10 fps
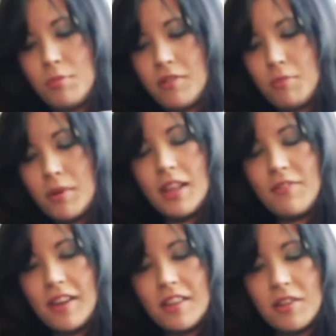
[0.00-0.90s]
We're
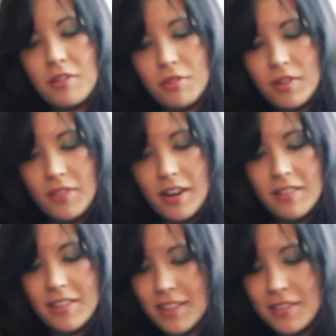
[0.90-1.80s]
living in the
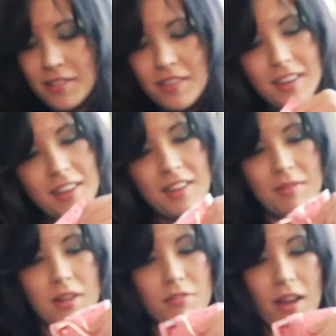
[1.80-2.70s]
coronavirus,
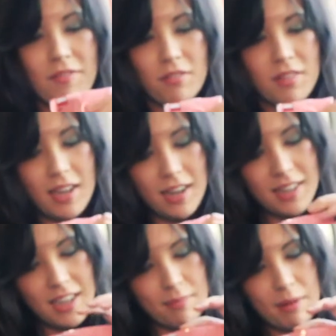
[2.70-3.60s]
I never have to
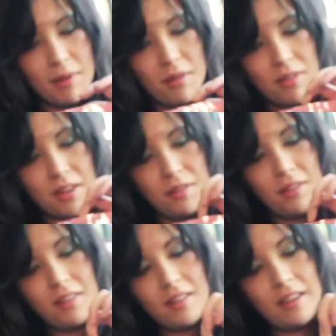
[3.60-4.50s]
sanitize my mouth now.
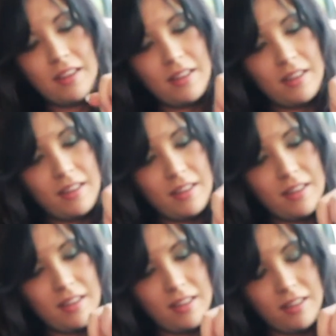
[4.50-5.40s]

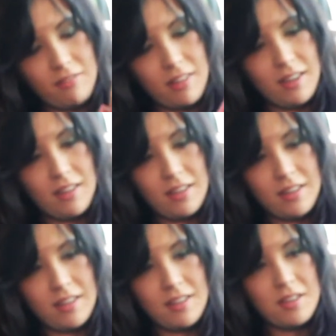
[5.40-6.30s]
Right.
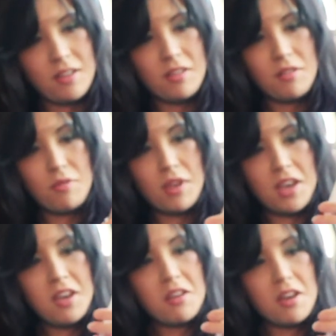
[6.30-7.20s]

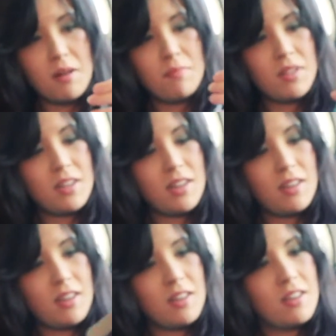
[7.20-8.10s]
Okay, comes in a...